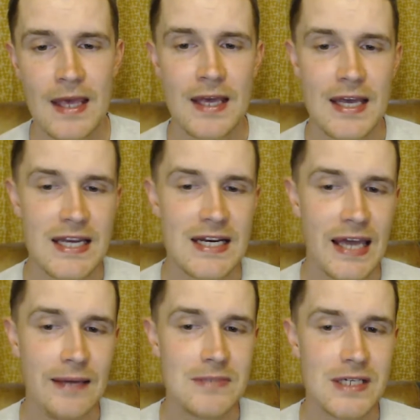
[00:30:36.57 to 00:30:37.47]
He
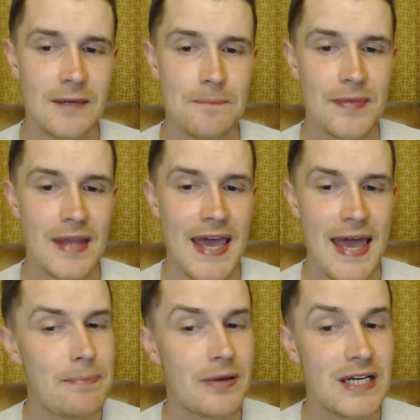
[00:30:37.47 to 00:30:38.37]
named it
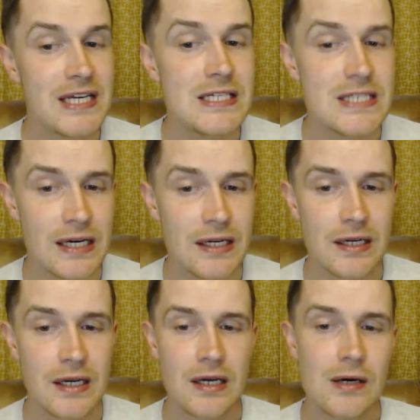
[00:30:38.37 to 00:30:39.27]
Ebenezer,
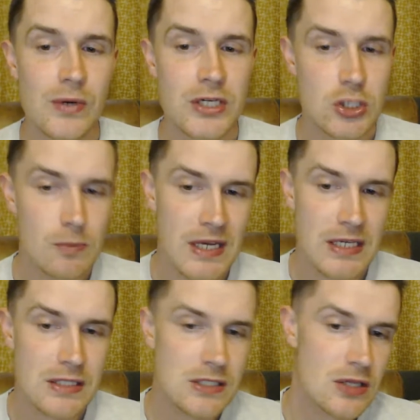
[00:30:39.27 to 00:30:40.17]
which
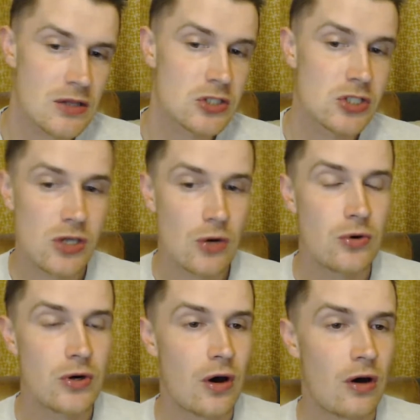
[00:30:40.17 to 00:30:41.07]
means the
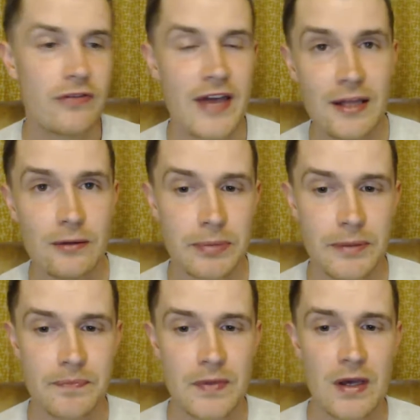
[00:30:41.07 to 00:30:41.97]
stone of help,
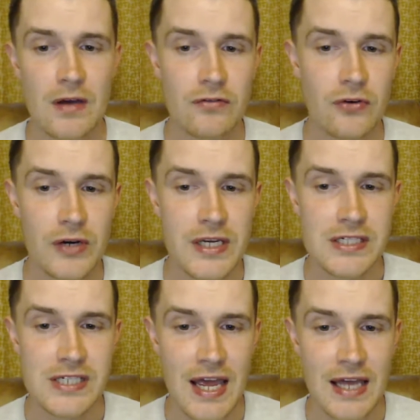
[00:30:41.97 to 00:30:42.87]
for he
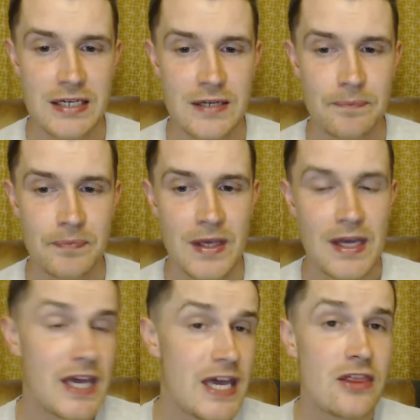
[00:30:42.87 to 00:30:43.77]
said,
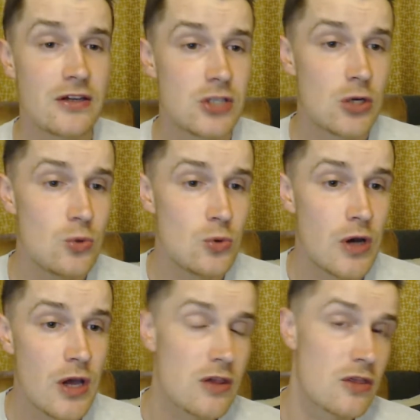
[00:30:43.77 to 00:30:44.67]
"Hitherto
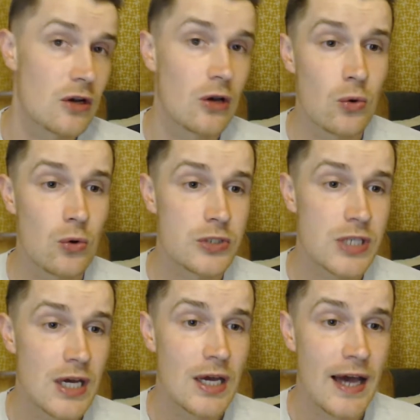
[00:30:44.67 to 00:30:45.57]
the Lord
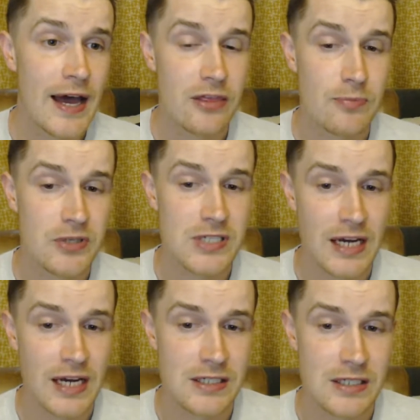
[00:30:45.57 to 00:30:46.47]
hath
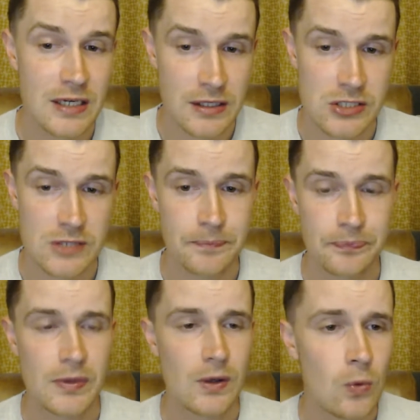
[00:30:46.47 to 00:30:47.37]
protected us,"
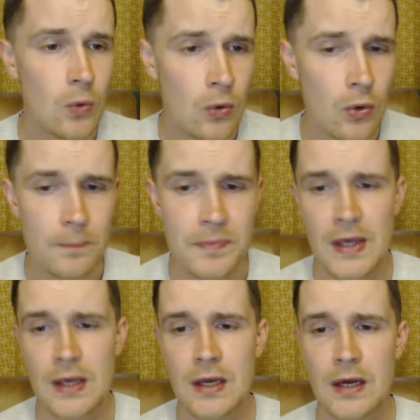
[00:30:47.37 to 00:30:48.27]
or
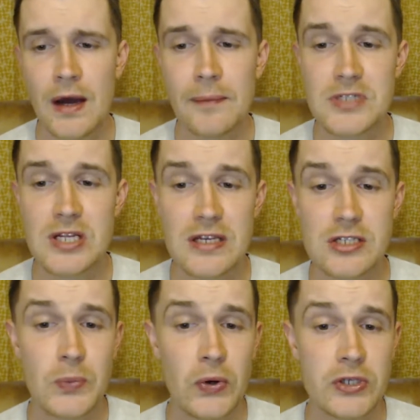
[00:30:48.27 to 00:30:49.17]
up to this
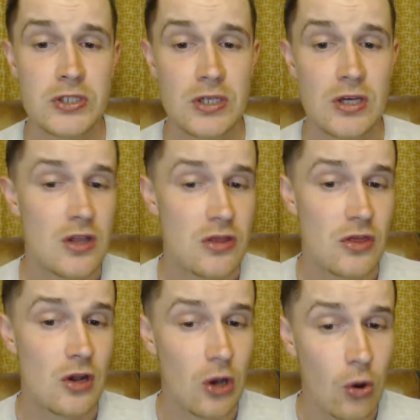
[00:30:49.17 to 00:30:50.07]
point,
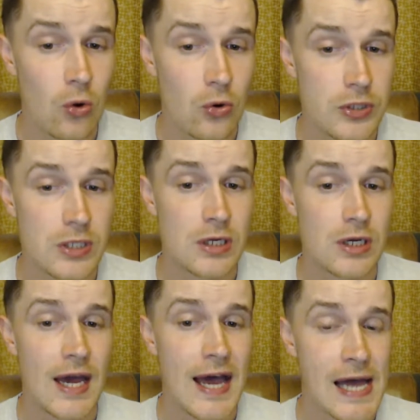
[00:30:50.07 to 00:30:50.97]
the Lord
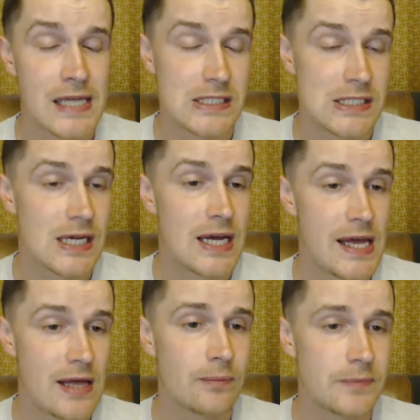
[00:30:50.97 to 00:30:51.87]
has
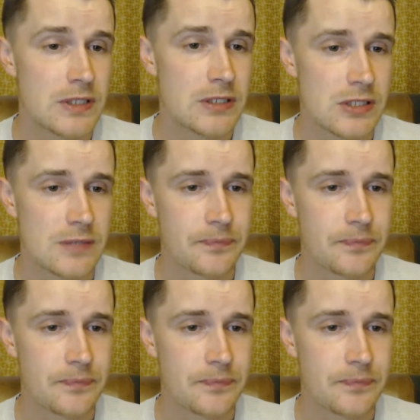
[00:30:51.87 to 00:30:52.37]
helped us.